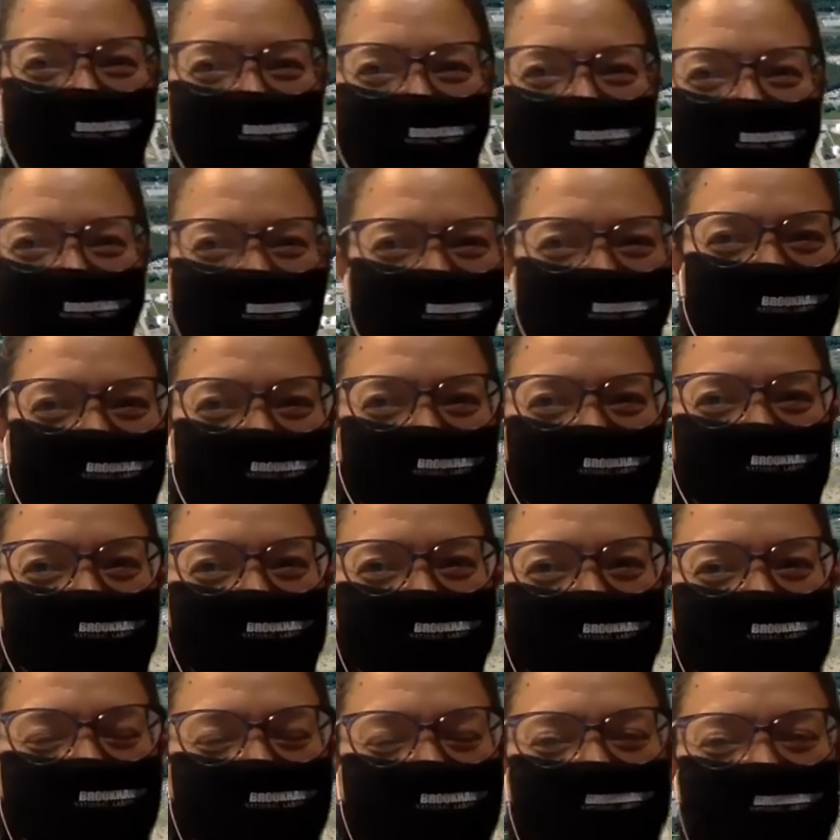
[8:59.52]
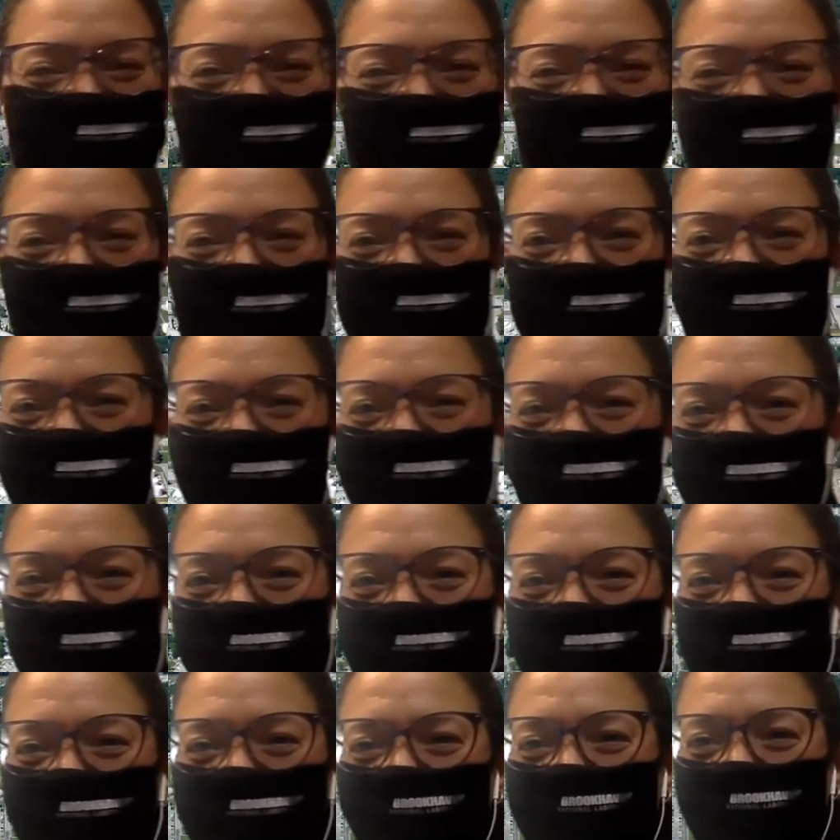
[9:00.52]
stands for National Synchrotron
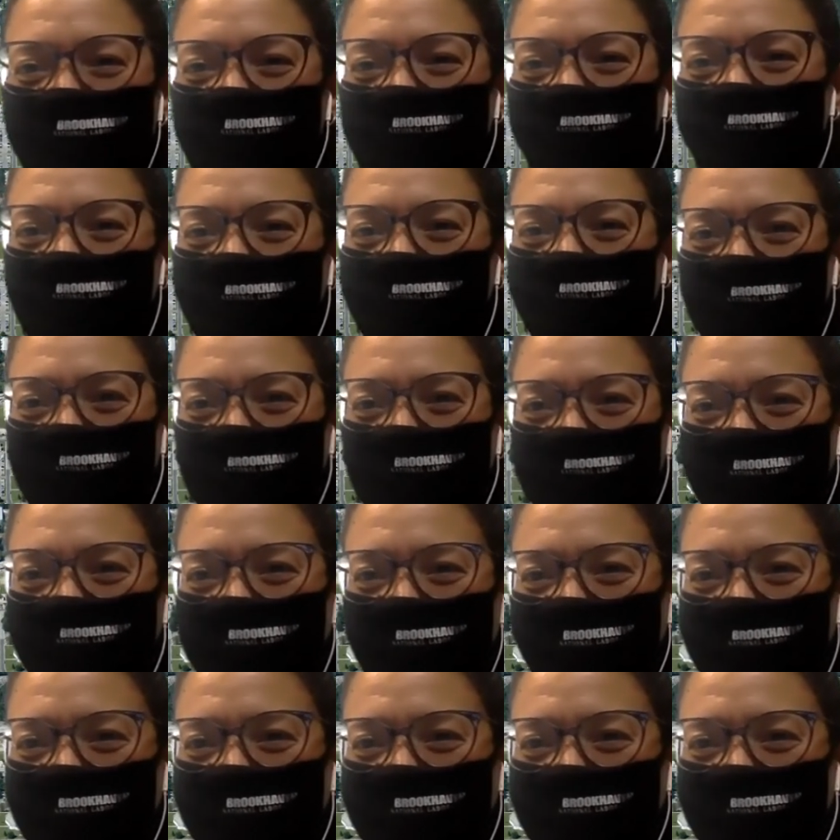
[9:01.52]
Light Source. It's a